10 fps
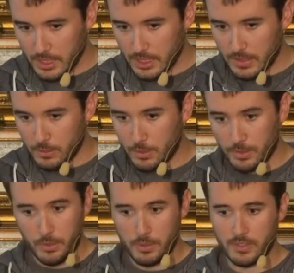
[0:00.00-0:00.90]
So
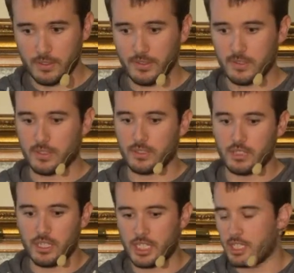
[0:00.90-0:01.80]
the results
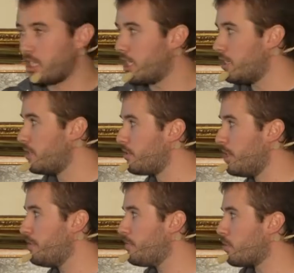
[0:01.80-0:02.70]
are actually
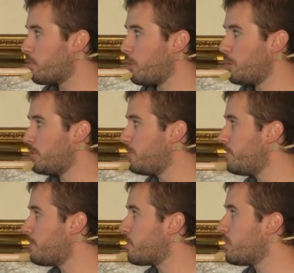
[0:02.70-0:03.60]
great for Robinhood
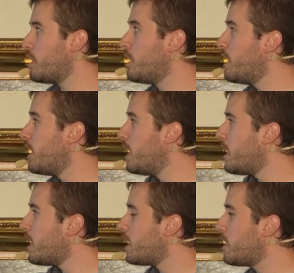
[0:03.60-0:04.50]
v4.
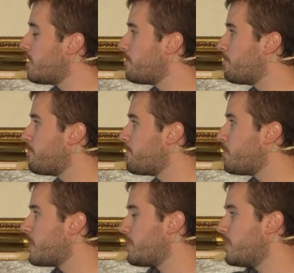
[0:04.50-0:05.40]

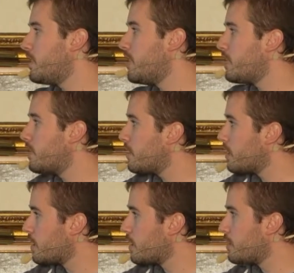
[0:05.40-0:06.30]
We can see that
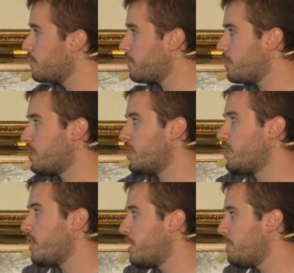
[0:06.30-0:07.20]
GNU Find
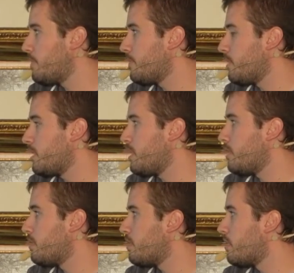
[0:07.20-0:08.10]
and LFS Find
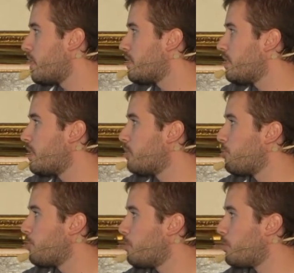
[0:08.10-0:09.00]
are actually
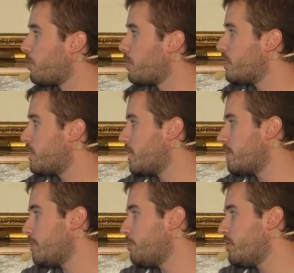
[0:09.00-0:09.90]
comparable,
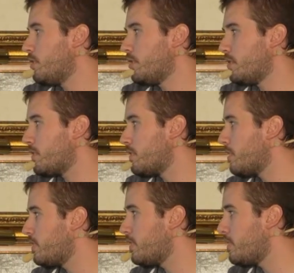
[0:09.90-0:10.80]
except in the
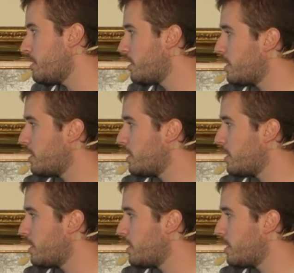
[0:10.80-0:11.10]
size.